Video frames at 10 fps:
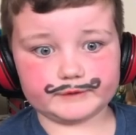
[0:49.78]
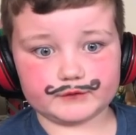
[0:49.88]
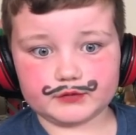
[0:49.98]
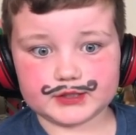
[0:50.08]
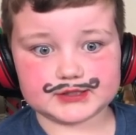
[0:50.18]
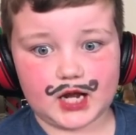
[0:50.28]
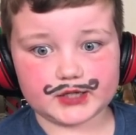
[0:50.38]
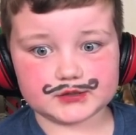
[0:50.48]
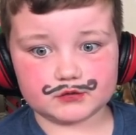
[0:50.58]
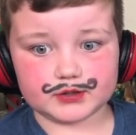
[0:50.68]
you? He's dying
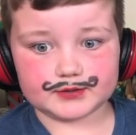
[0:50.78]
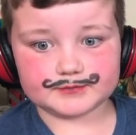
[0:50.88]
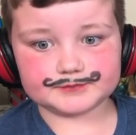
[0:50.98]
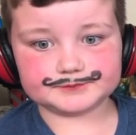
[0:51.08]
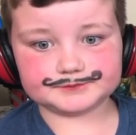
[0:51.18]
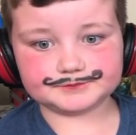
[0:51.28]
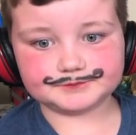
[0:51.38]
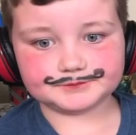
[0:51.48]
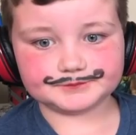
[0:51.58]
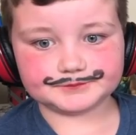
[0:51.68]
too. And then
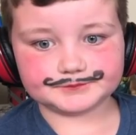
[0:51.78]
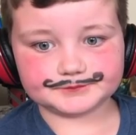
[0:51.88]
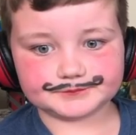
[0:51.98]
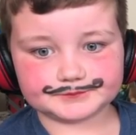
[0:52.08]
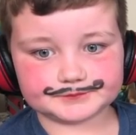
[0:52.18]
the trash.